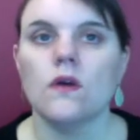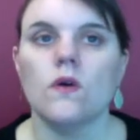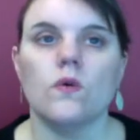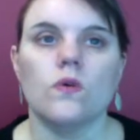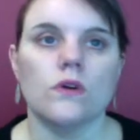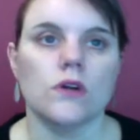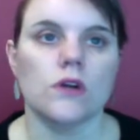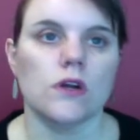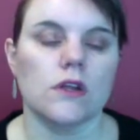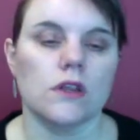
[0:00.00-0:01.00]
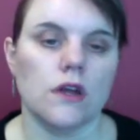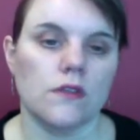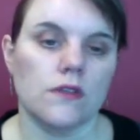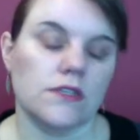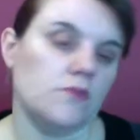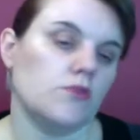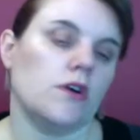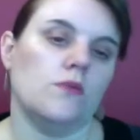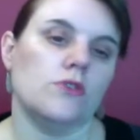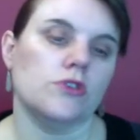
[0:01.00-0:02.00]
or a lot of like deep
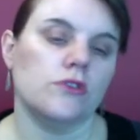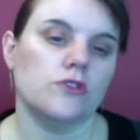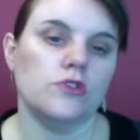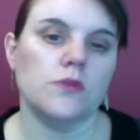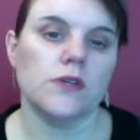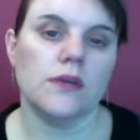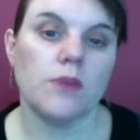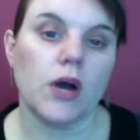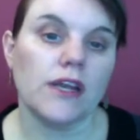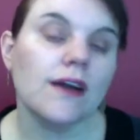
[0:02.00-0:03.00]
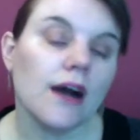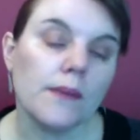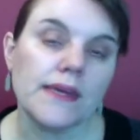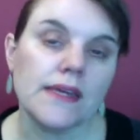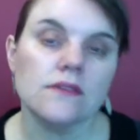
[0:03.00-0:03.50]
crawl will show you duplicate body copy.